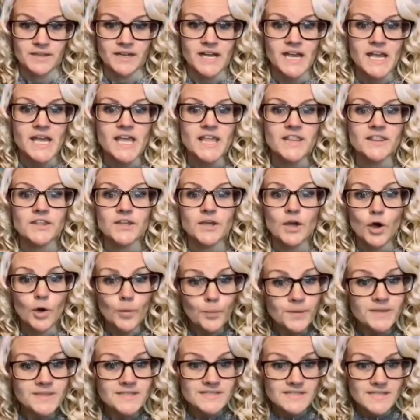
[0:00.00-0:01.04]
The open
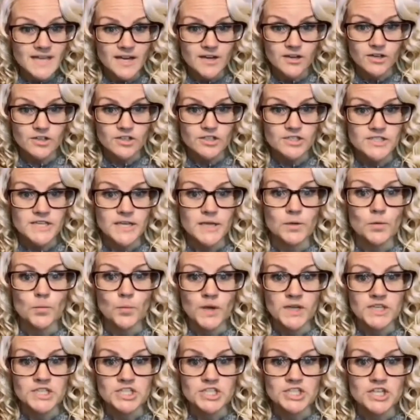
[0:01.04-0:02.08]
centers, in which
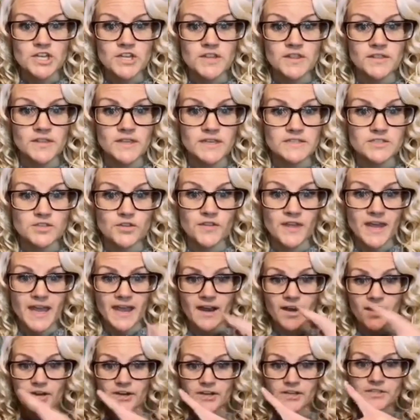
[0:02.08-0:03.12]
these are the
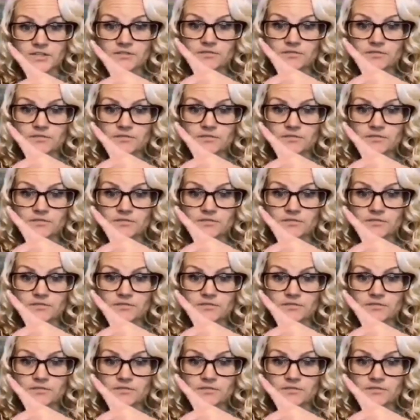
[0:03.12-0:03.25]
areas right